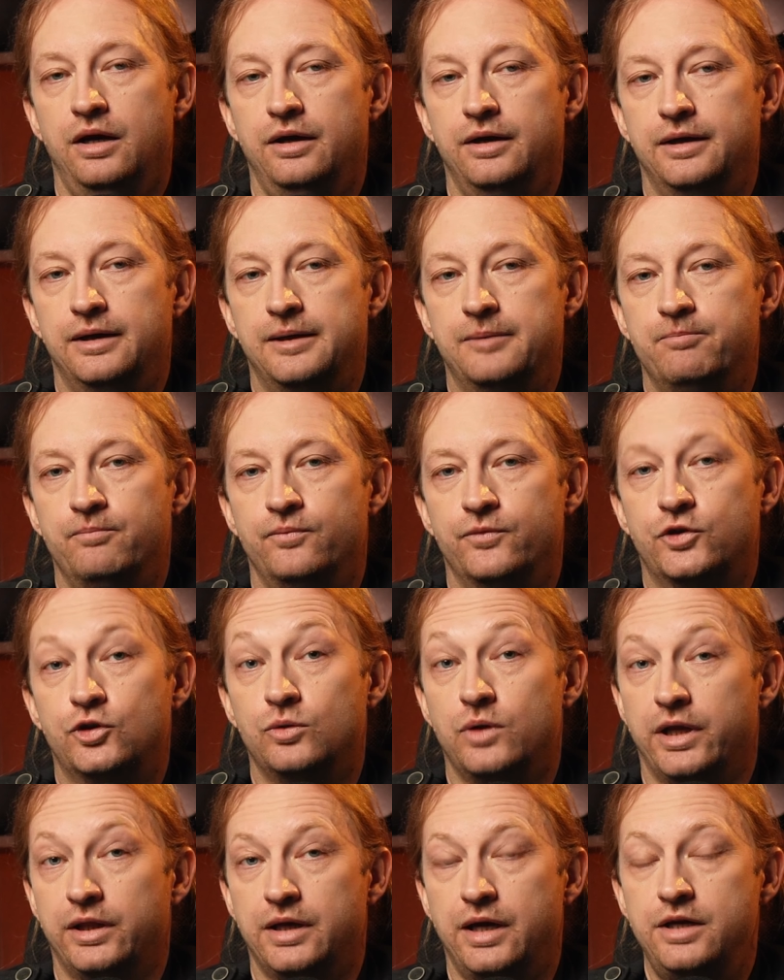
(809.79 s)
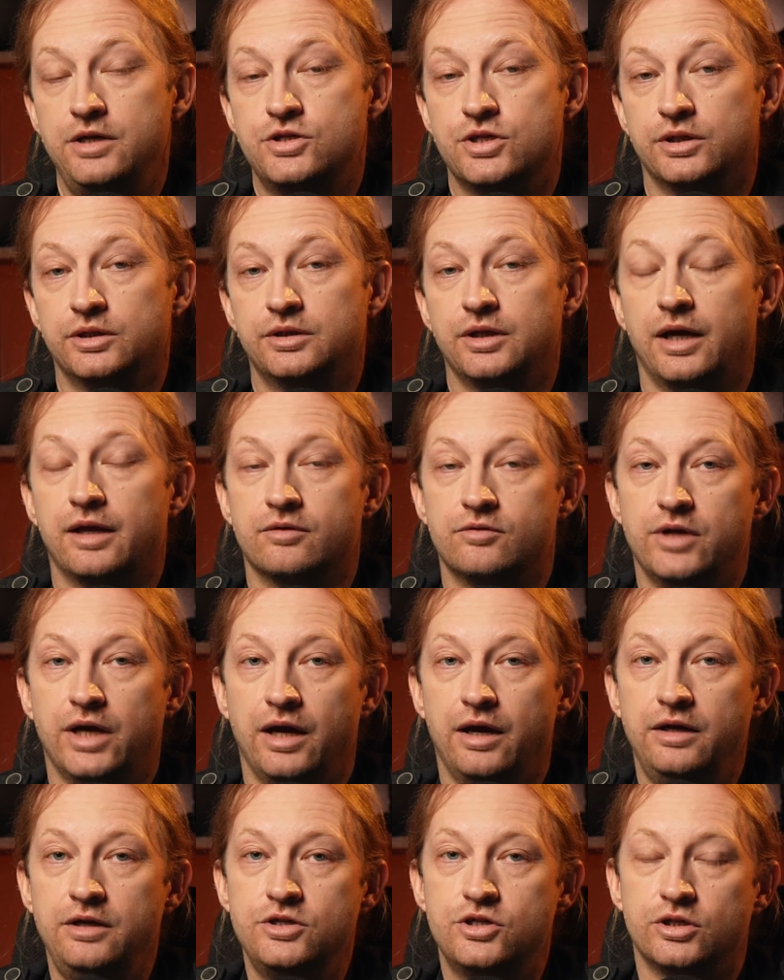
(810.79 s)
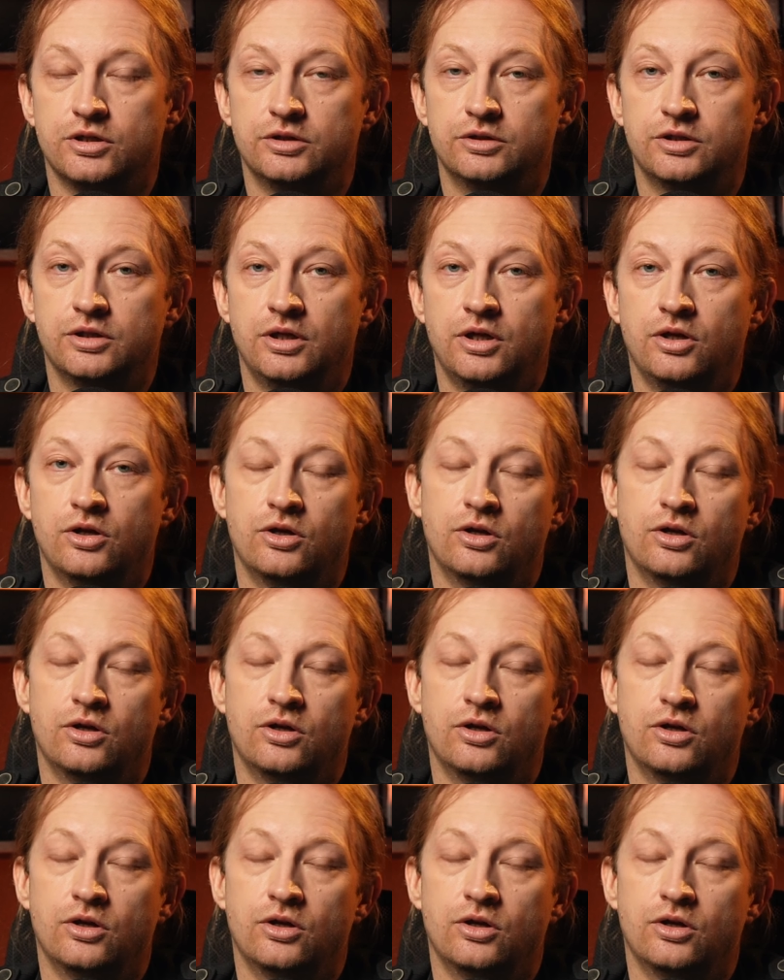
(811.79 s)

to an agent, and the agent,